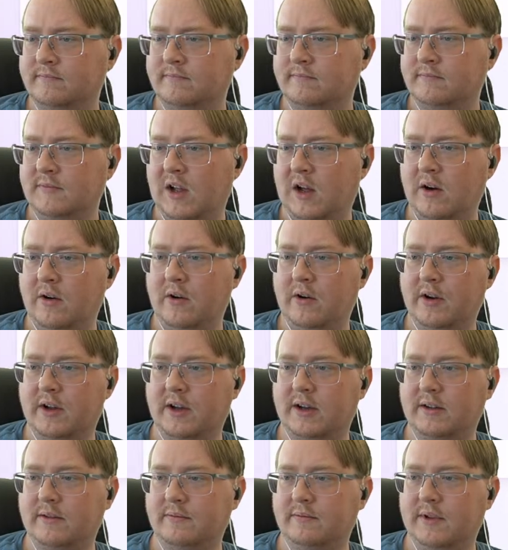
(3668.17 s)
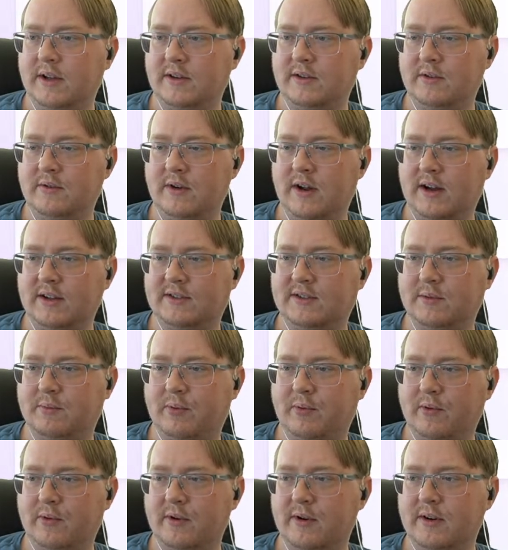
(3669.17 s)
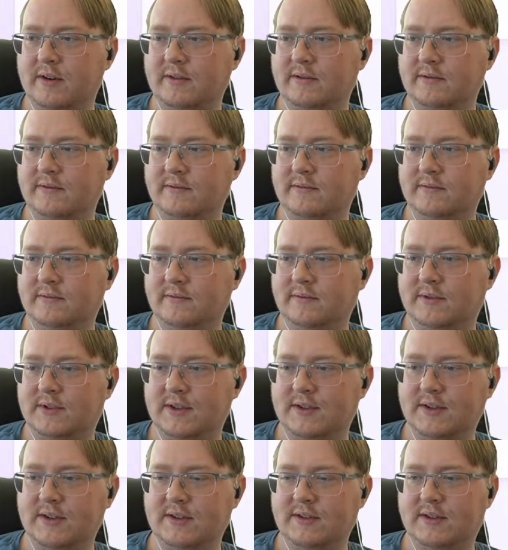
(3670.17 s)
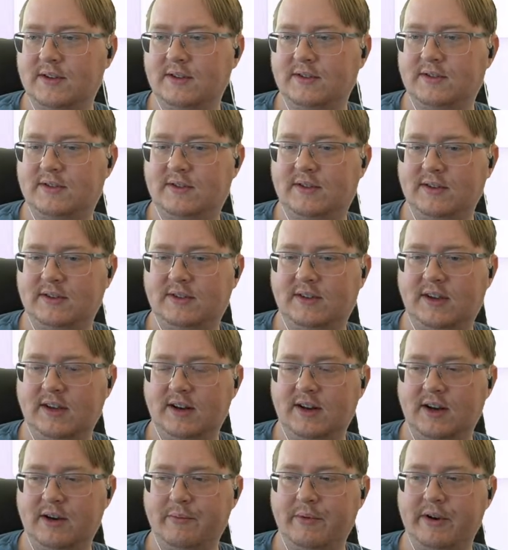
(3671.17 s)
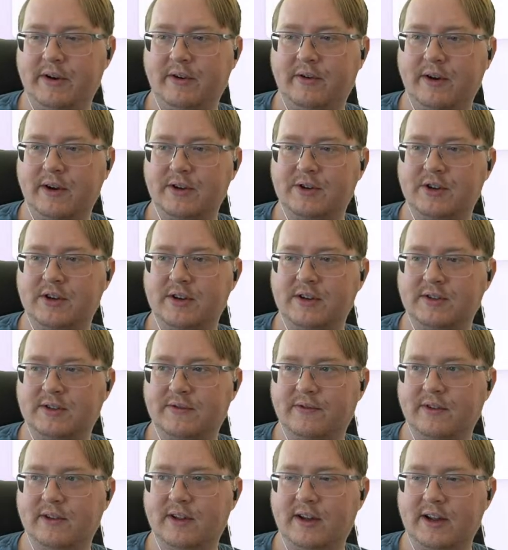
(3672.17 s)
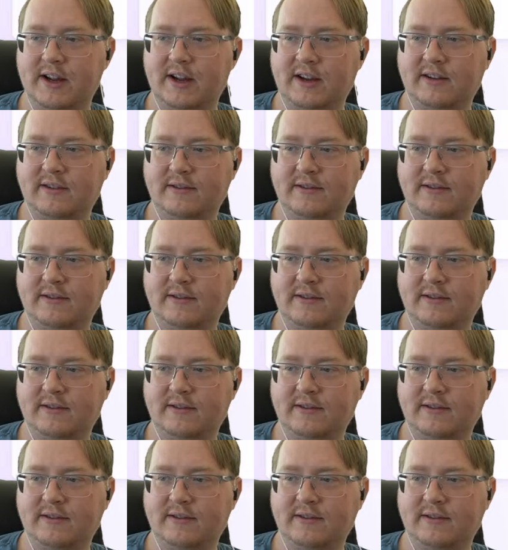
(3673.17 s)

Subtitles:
Oh, okay. They do not support. So this GitHub integration is for like